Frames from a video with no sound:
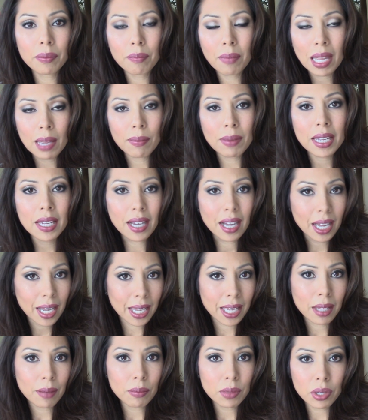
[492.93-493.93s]
Maybe I
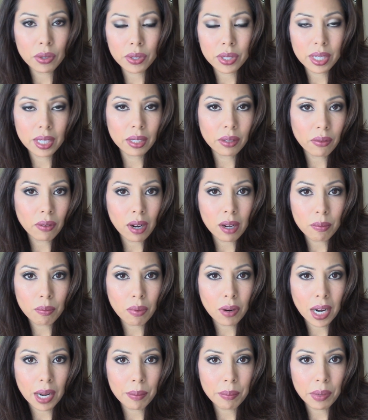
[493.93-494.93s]
am using the wrong
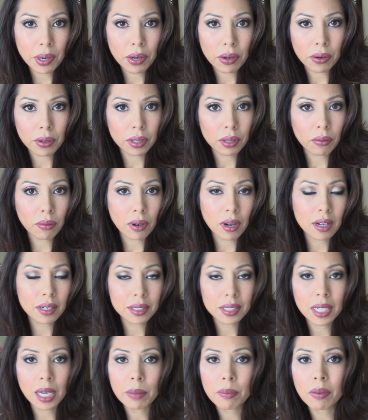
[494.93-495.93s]
primer or the
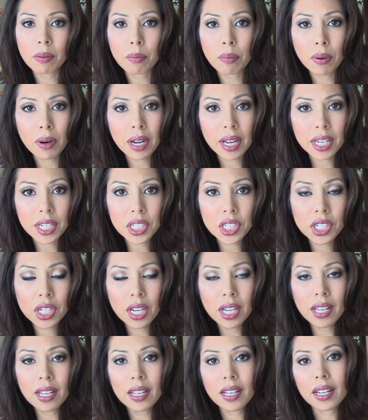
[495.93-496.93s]
wrong type of brush
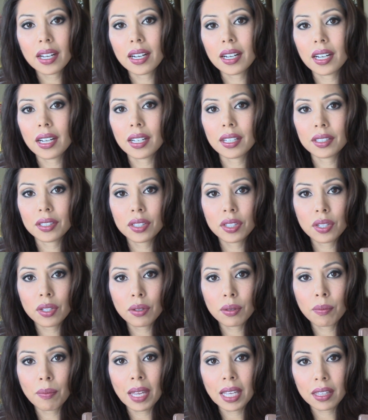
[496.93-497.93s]

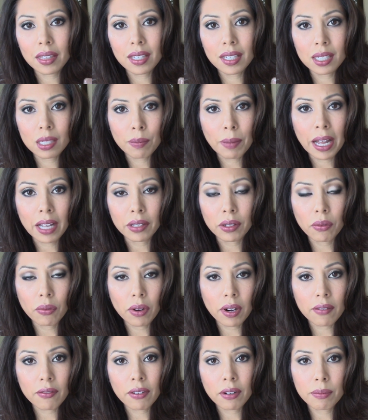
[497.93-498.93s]
to make this palette
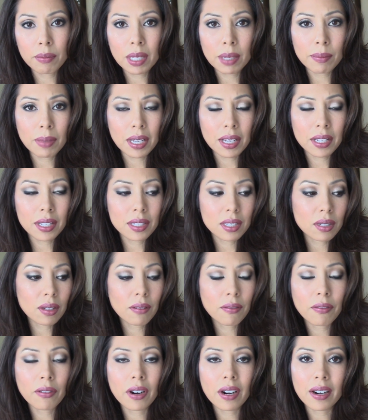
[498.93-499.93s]
work for me, because
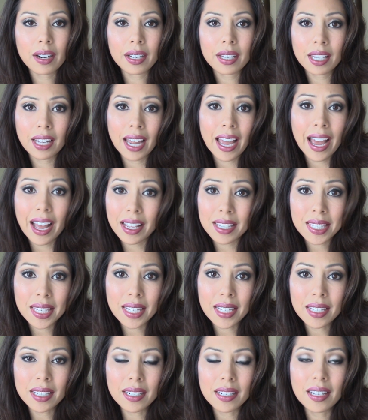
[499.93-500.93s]
so far it
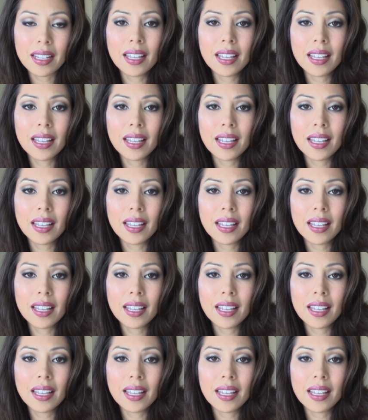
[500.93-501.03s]
hasn't.